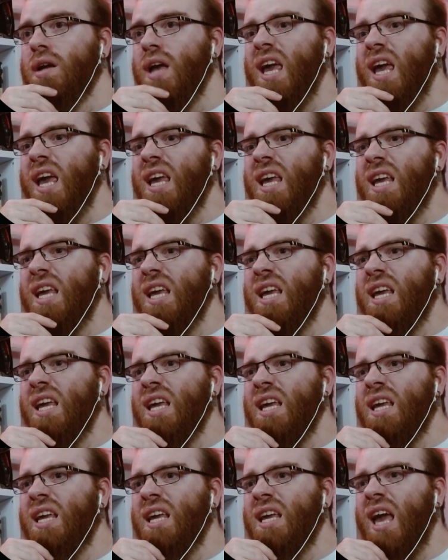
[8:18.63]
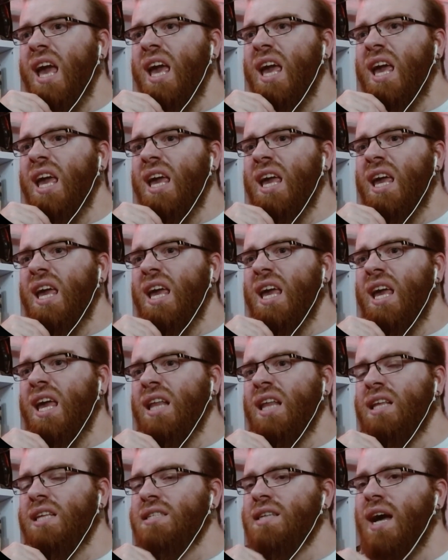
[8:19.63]
Hey,
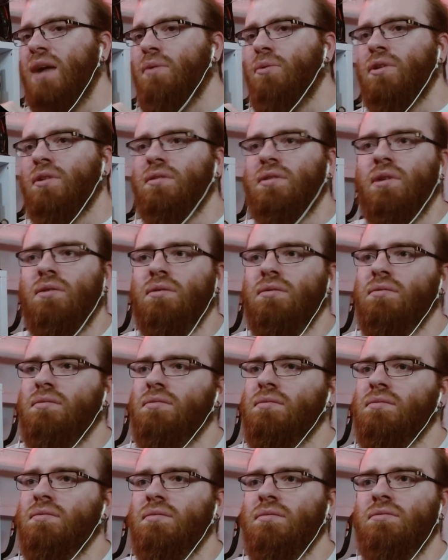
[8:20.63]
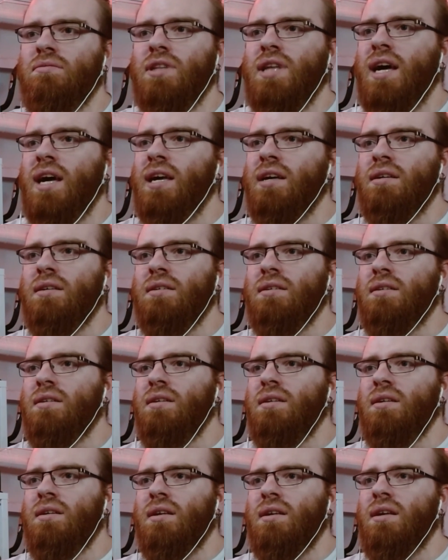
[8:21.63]
hey, this guy will die here.
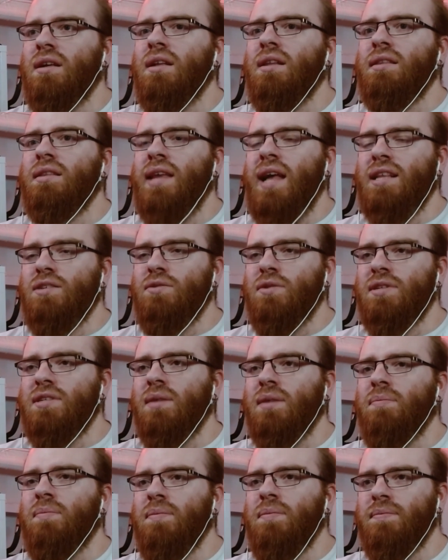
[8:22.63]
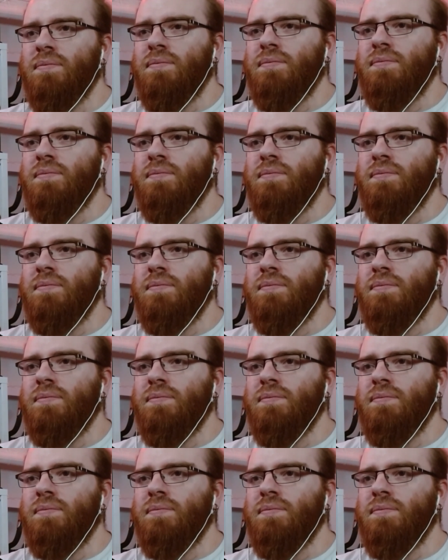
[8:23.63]
That's what's up.